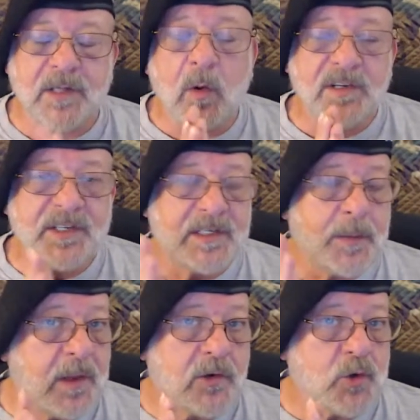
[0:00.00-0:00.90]
I want to say
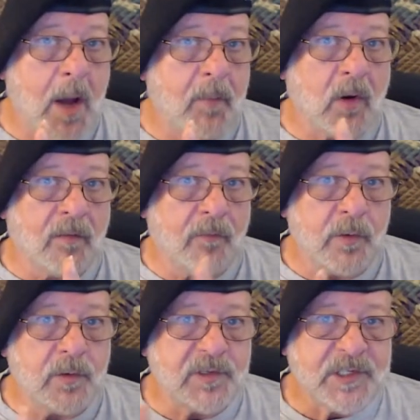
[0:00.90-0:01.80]
some of their tropical
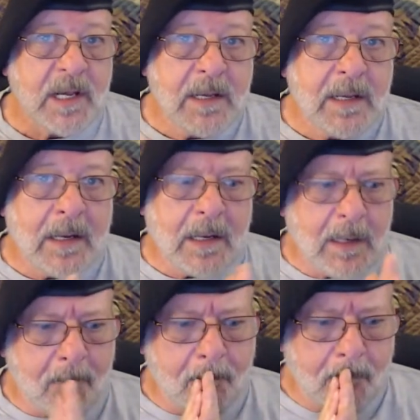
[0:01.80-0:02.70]
fruits,
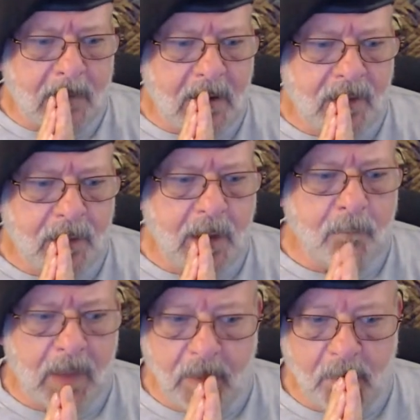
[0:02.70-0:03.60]
I think maybe